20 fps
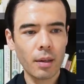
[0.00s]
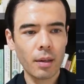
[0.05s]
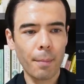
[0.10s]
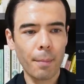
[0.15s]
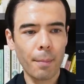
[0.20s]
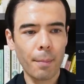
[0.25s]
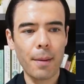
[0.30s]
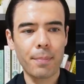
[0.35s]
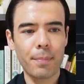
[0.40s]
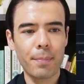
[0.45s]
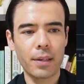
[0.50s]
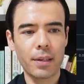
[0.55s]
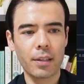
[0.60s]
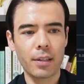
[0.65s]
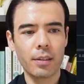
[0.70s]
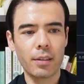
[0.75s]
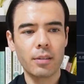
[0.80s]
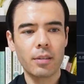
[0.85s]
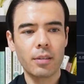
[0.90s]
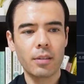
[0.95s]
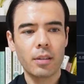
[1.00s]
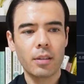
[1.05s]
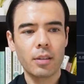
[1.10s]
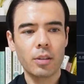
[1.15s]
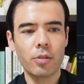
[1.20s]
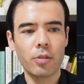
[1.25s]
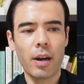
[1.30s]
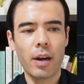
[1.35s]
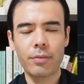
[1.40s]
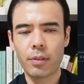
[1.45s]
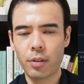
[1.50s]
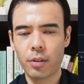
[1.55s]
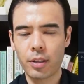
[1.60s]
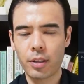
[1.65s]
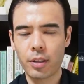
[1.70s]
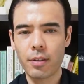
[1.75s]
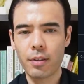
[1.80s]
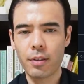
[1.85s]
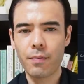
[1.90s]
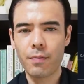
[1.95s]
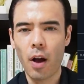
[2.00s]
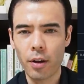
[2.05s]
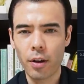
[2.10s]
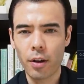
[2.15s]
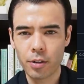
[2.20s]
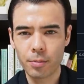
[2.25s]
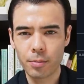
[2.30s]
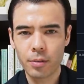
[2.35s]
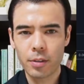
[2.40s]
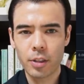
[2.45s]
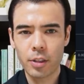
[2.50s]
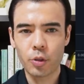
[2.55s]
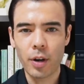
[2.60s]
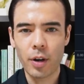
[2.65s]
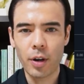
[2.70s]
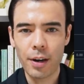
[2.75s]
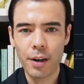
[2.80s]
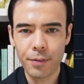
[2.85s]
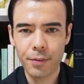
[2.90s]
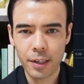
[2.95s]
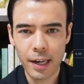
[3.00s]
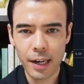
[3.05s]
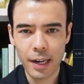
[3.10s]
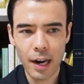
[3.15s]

In my opinion, I have to look at the volume, try to figure